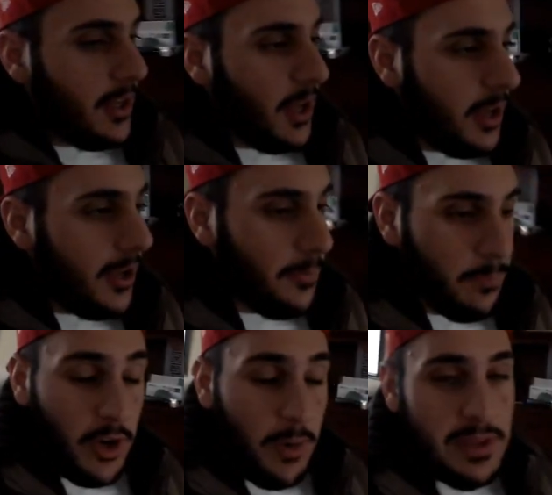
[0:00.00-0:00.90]

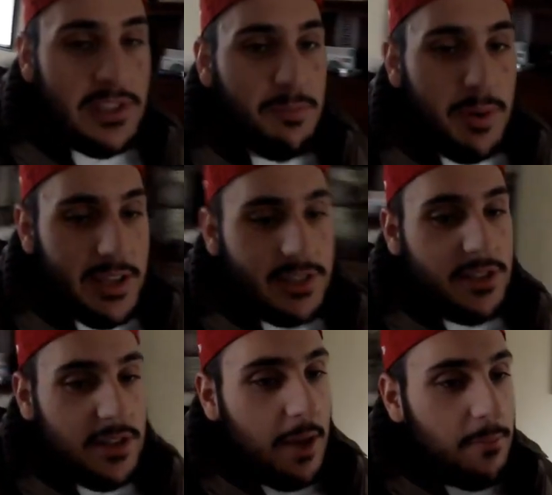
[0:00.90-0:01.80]
I'm going to miss this
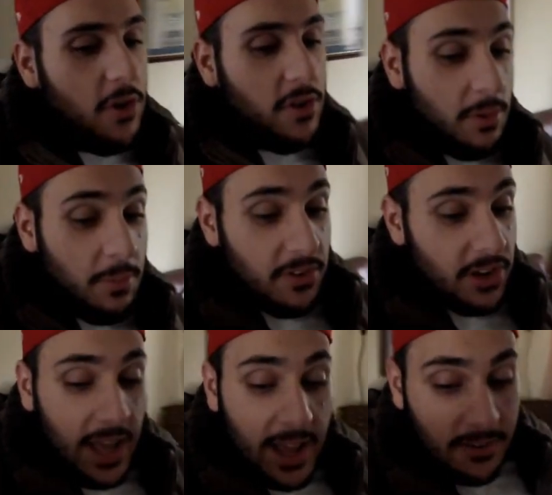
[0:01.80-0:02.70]
place. I'm not even going to
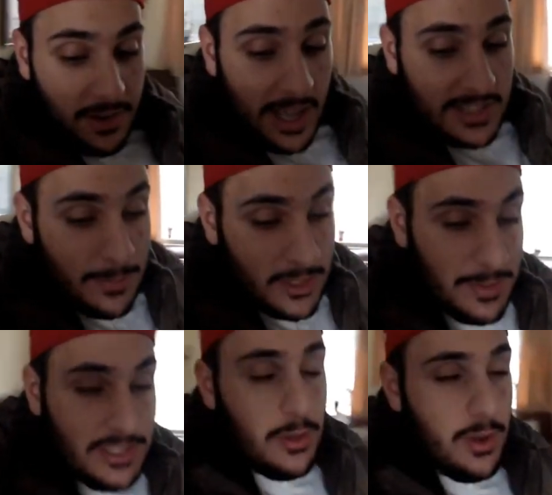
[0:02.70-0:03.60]
lie, I didn't realise how much I
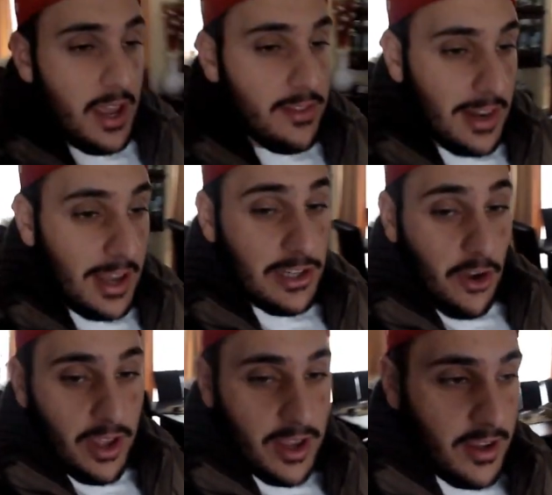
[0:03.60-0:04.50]
missed the UK until I actually
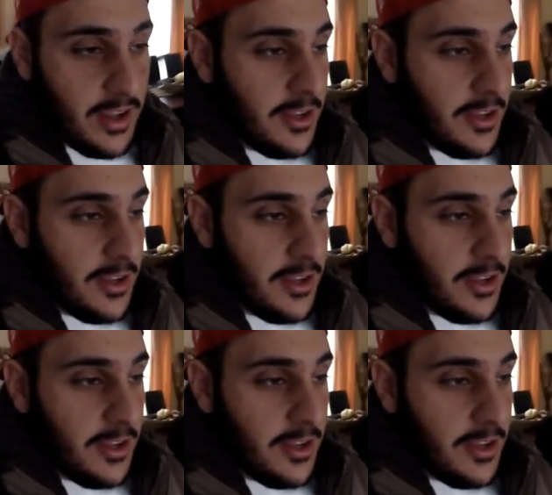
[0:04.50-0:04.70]
got here.